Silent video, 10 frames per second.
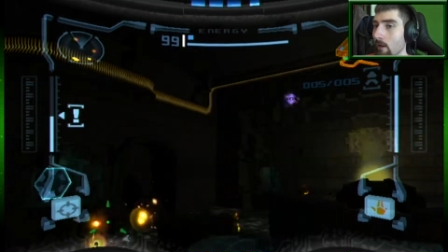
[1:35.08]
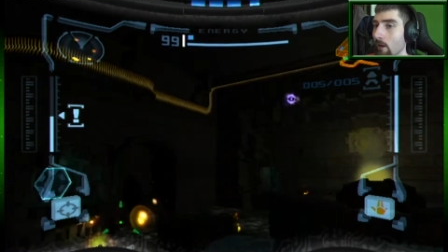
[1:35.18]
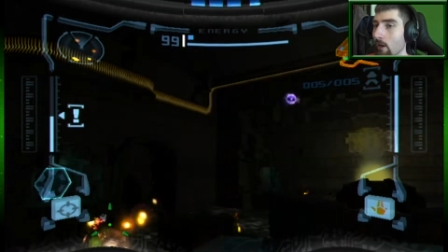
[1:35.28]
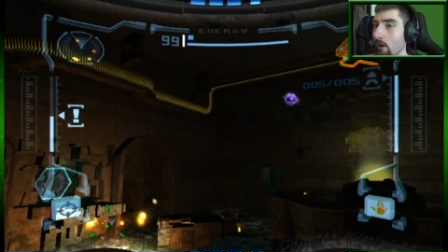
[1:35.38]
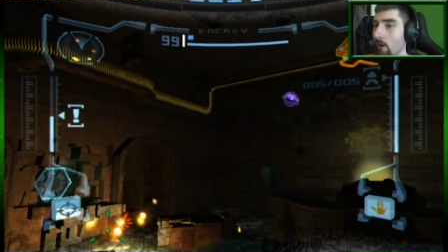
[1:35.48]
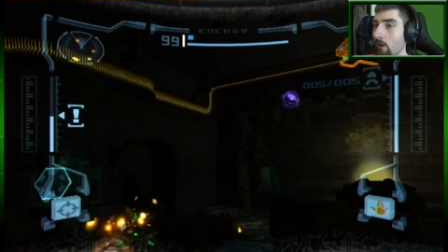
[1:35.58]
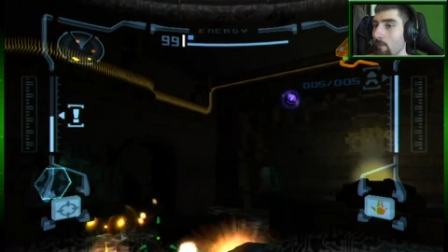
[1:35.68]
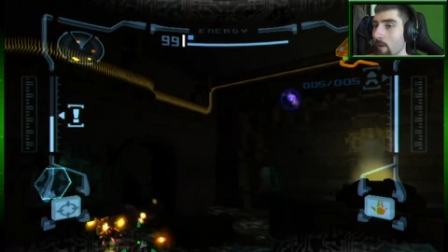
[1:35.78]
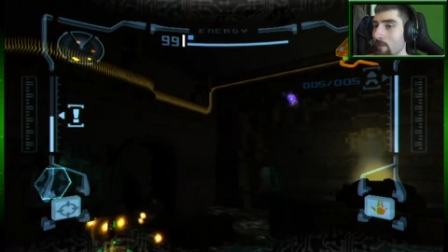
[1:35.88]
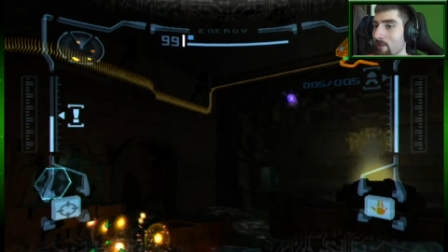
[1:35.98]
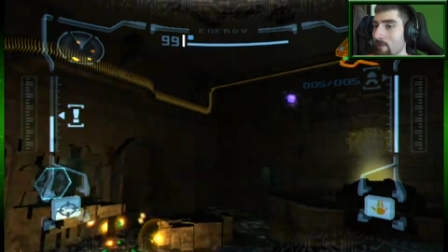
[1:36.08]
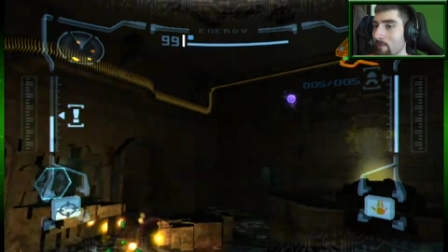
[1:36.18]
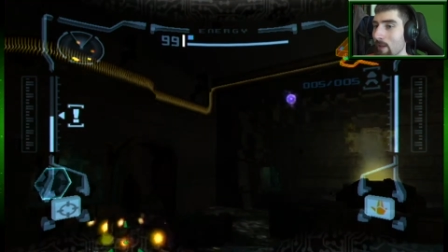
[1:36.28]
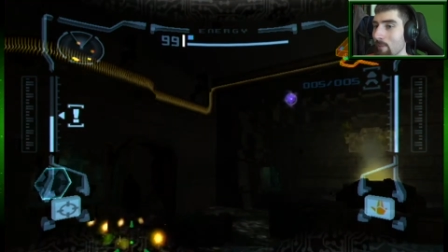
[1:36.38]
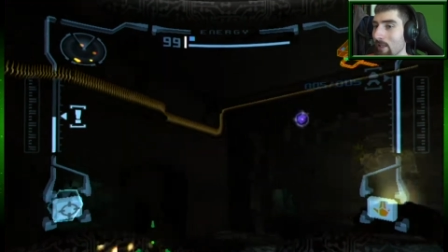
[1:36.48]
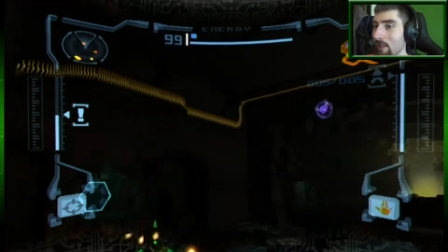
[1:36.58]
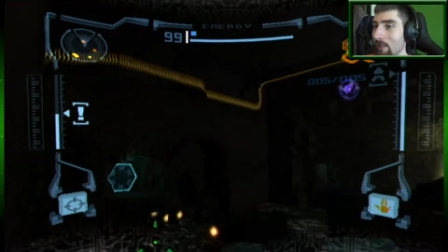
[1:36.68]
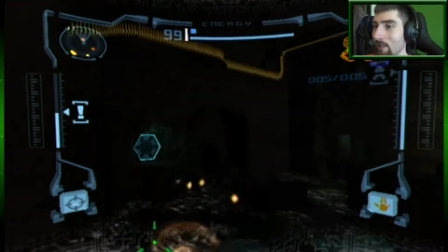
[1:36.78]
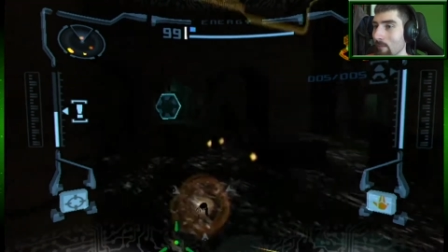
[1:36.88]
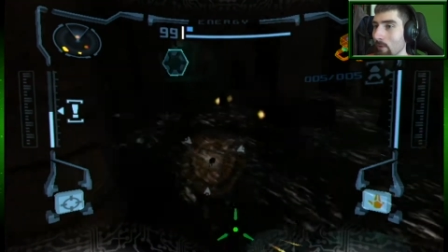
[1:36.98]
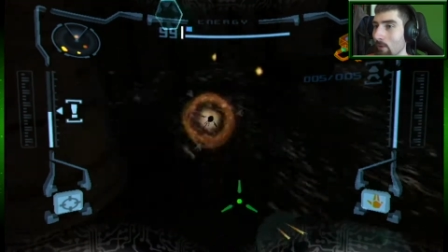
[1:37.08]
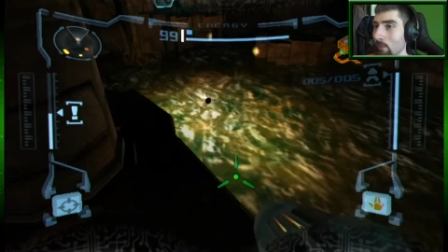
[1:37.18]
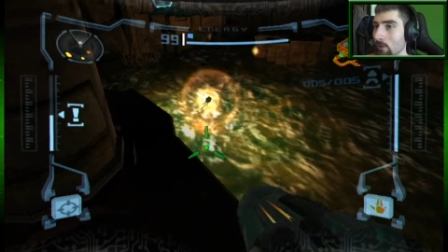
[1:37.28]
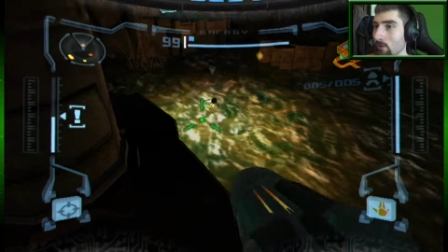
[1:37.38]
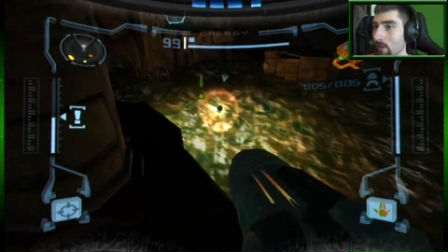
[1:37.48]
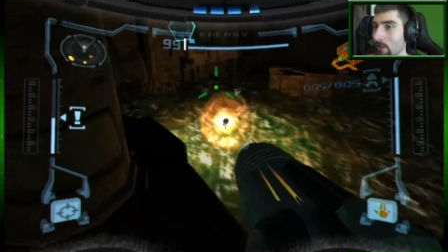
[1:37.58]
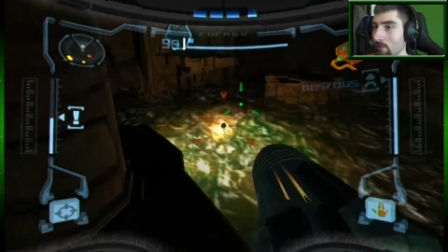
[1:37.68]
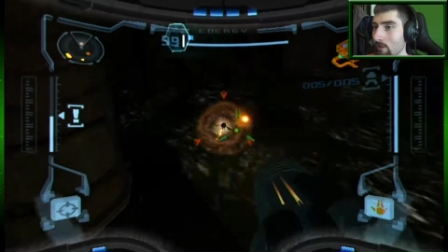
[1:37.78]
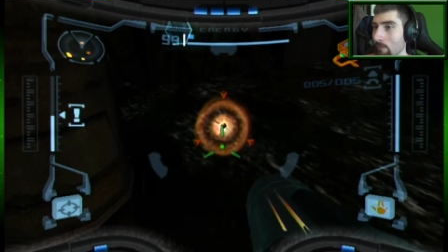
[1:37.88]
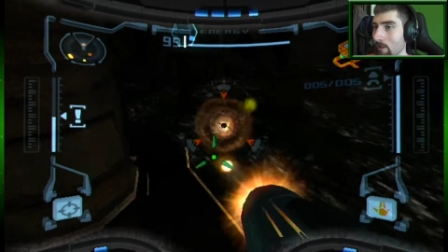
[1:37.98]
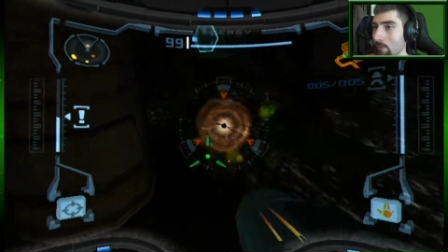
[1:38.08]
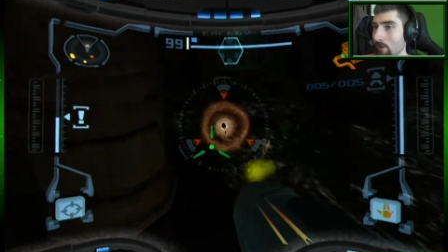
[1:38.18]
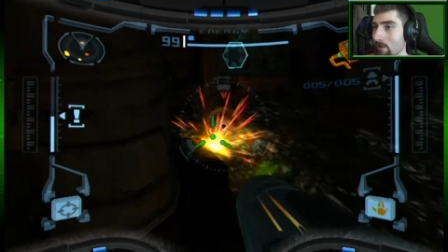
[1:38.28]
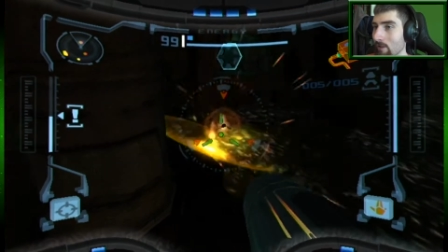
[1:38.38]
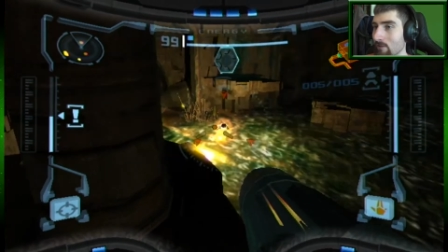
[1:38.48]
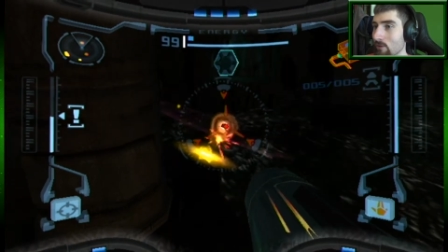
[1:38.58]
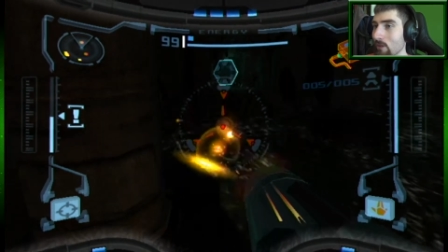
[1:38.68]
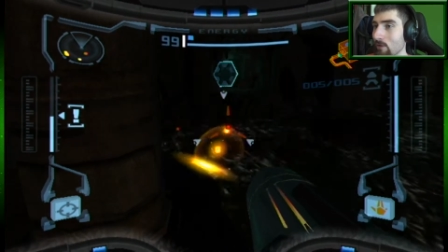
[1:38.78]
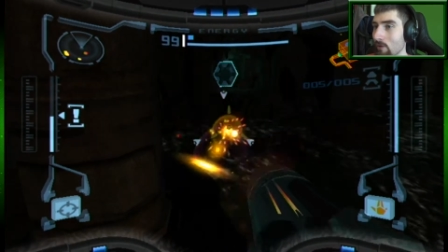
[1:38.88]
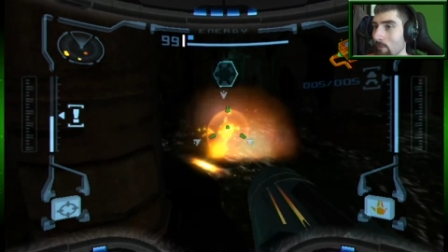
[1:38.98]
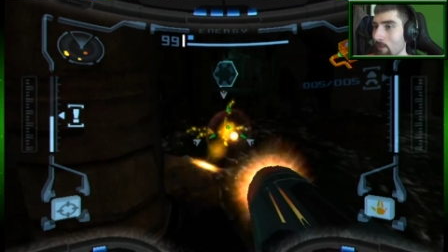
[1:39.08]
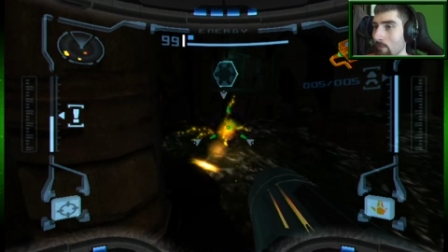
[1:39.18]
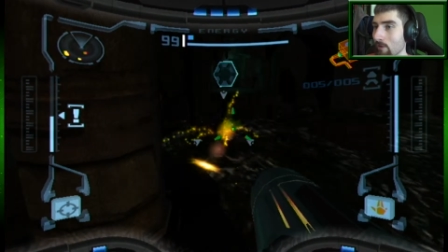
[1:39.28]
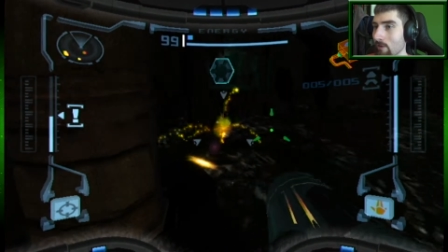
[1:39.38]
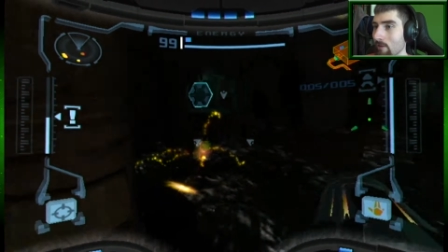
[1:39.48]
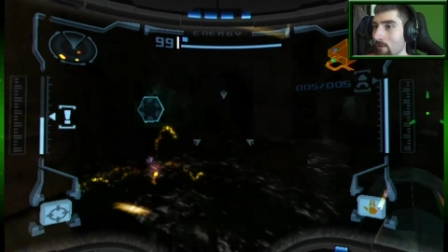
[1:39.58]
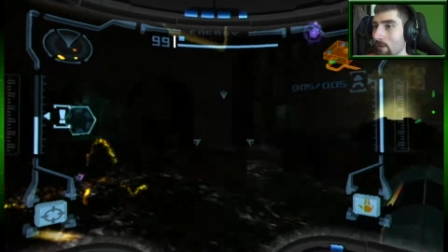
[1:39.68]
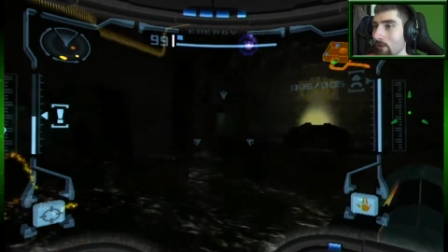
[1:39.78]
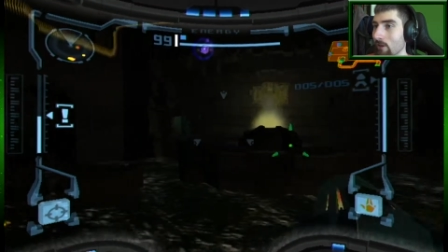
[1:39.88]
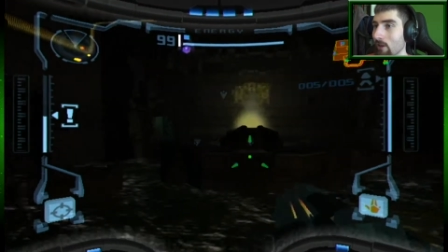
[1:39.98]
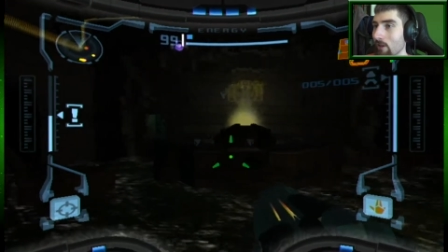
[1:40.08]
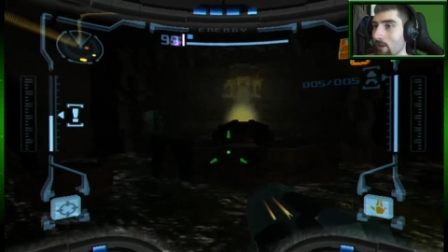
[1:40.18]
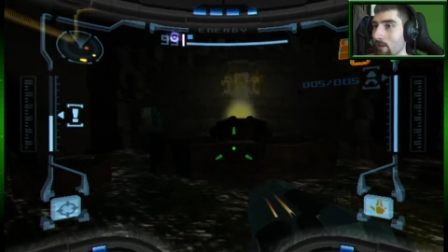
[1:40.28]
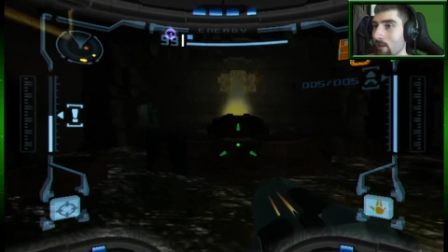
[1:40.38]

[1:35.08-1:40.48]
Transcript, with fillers: Oh, maybe maybe killing them all will trigger something because it triggers something because it's all dark.